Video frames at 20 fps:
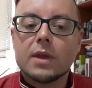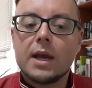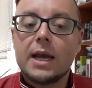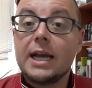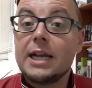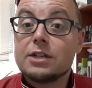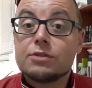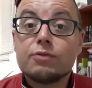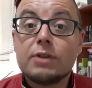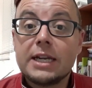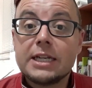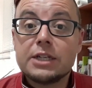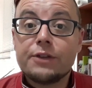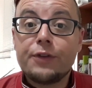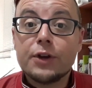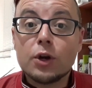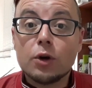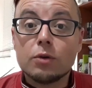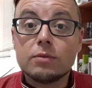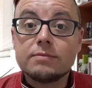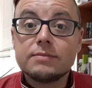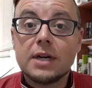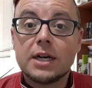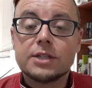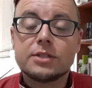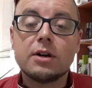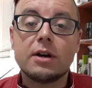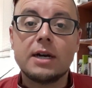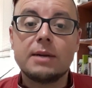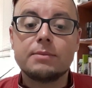it's really difficult
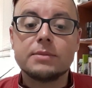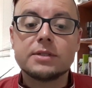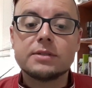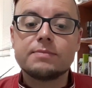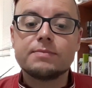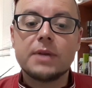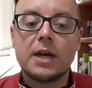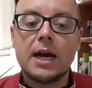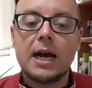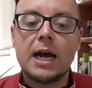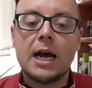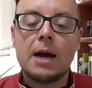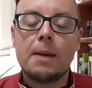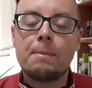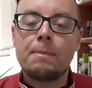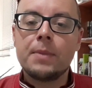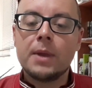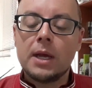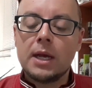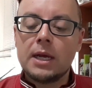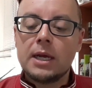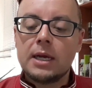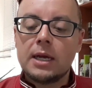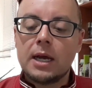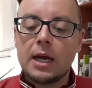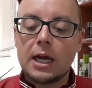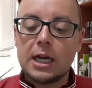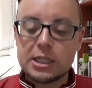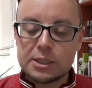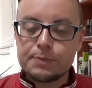at times,
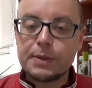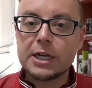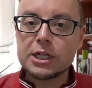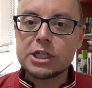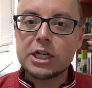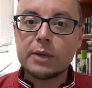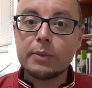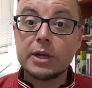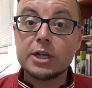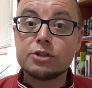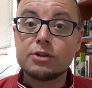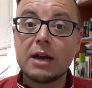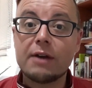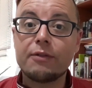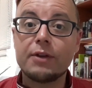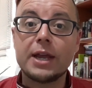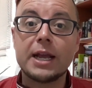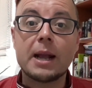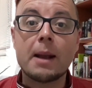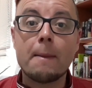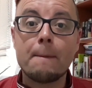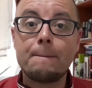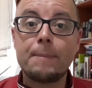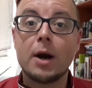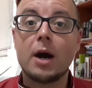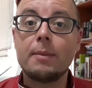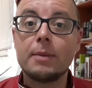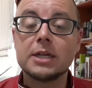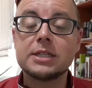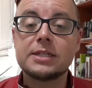especially when traveling
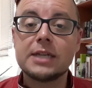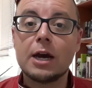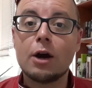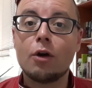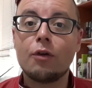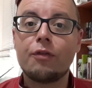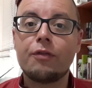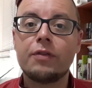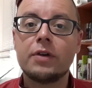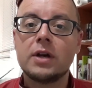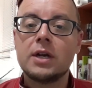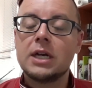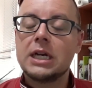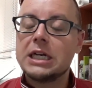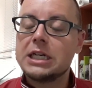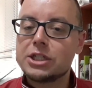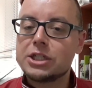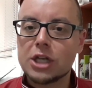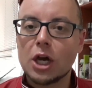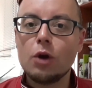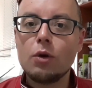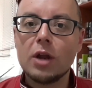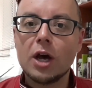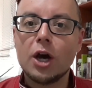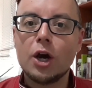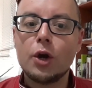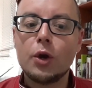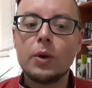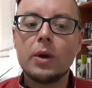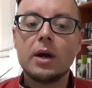by myself,
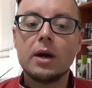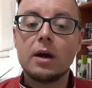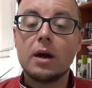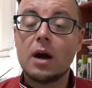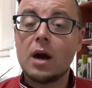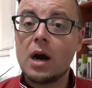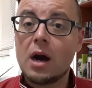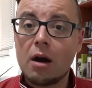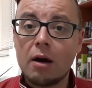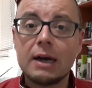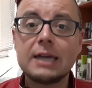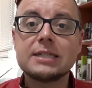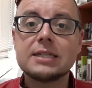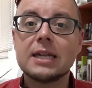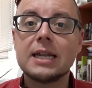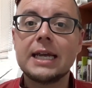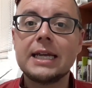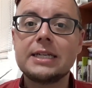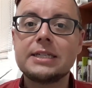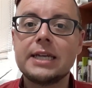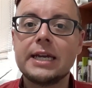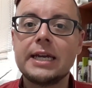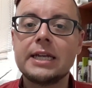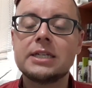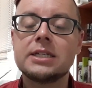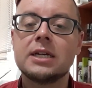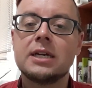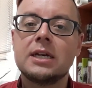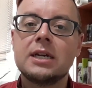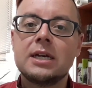solo,
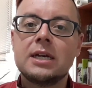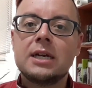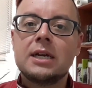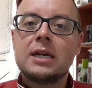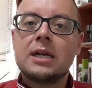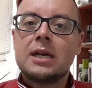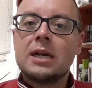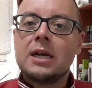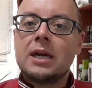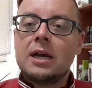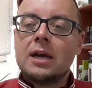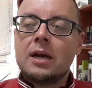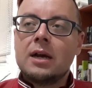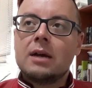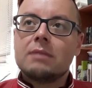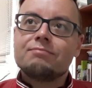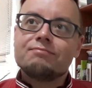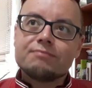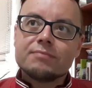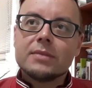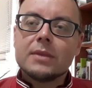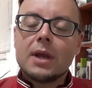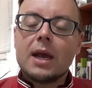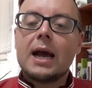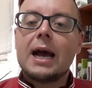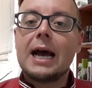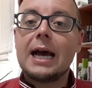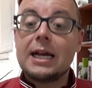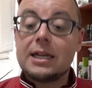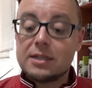isolated,
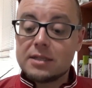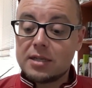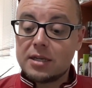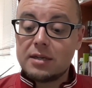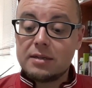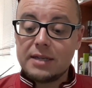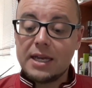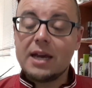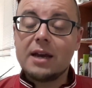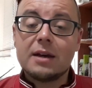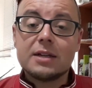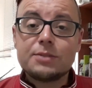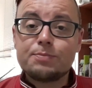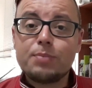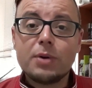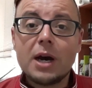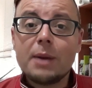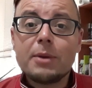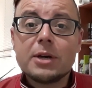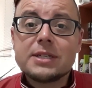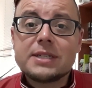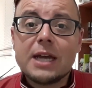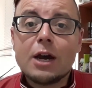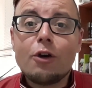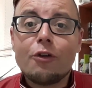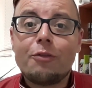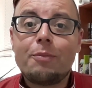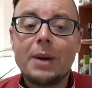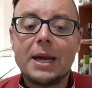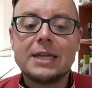and yeah, by
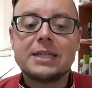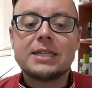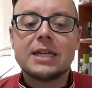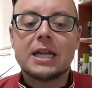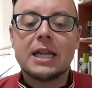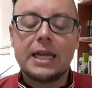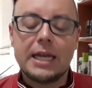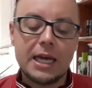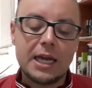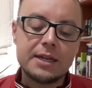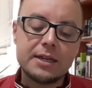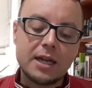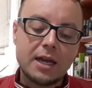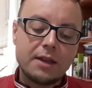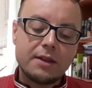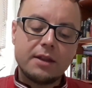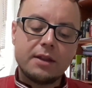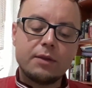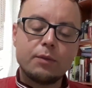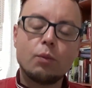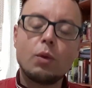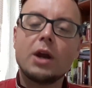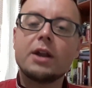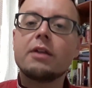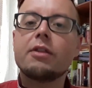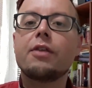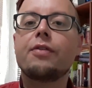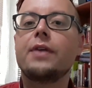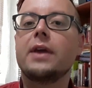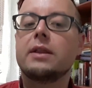myself basically. And one
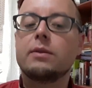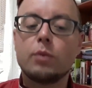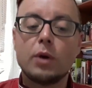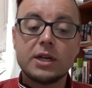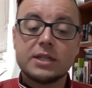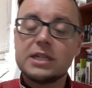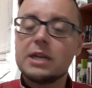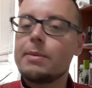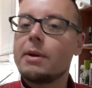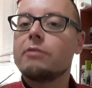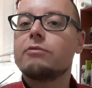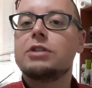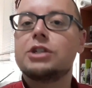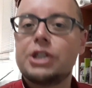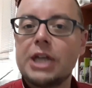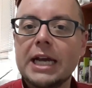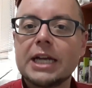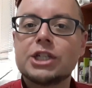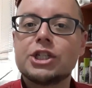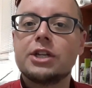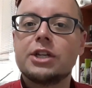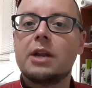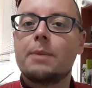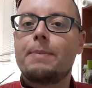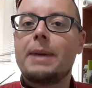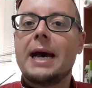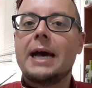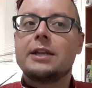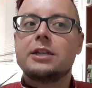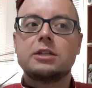other thing, well, I said about rejection and
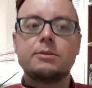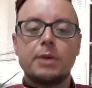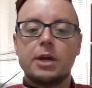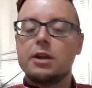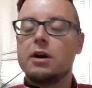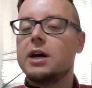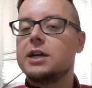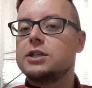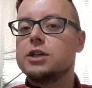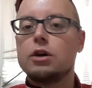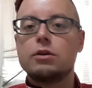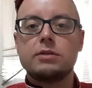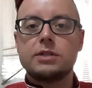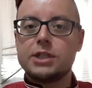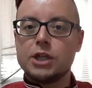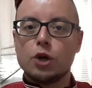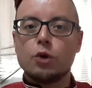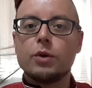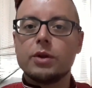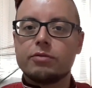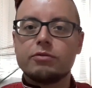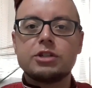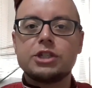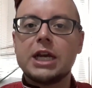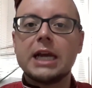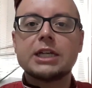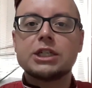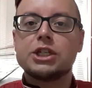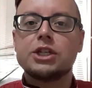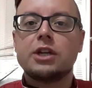abandonment. I don't deal with
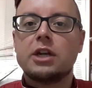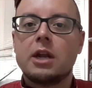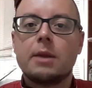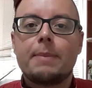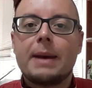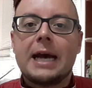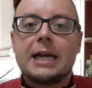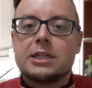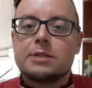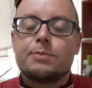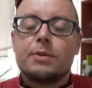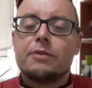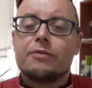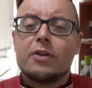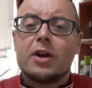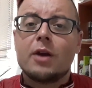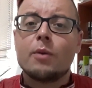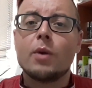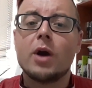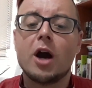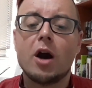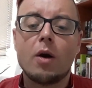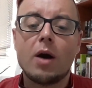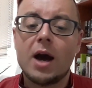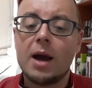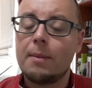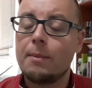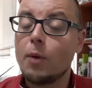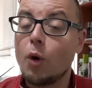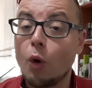rejection and abandonment very well.
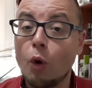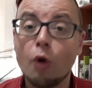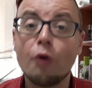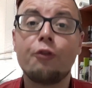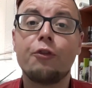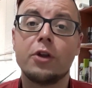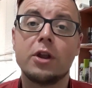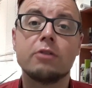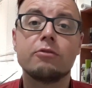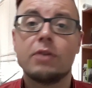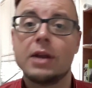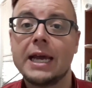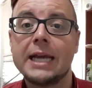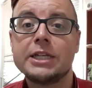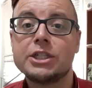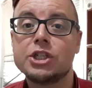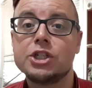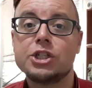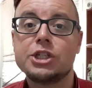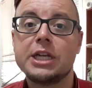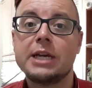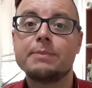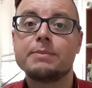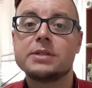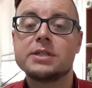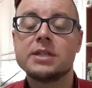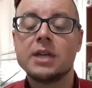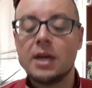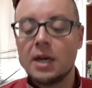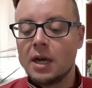I'm awful at
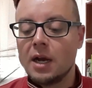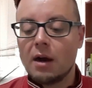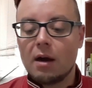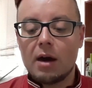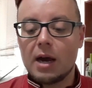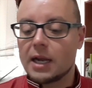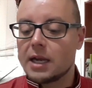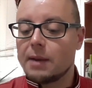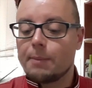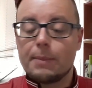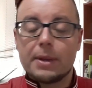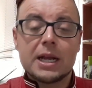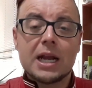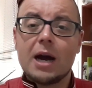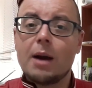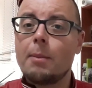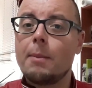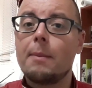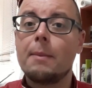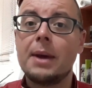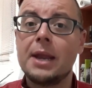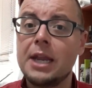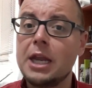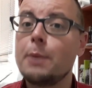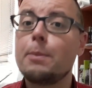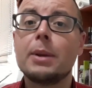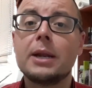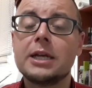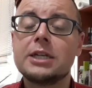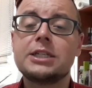relationships. I can become
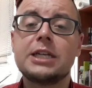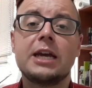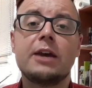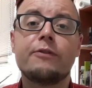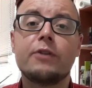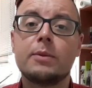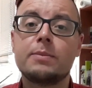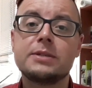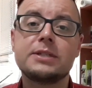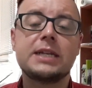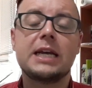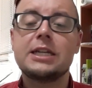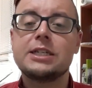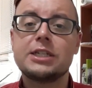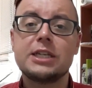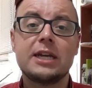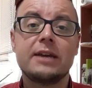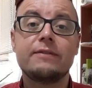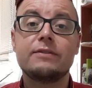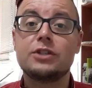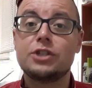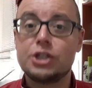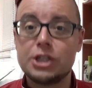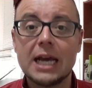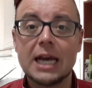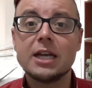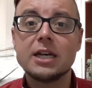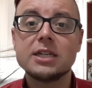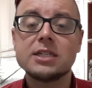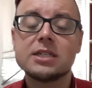manipulative, obsessive,
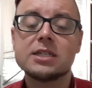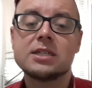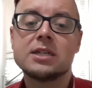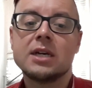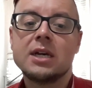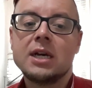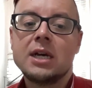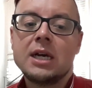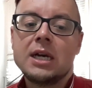jealous,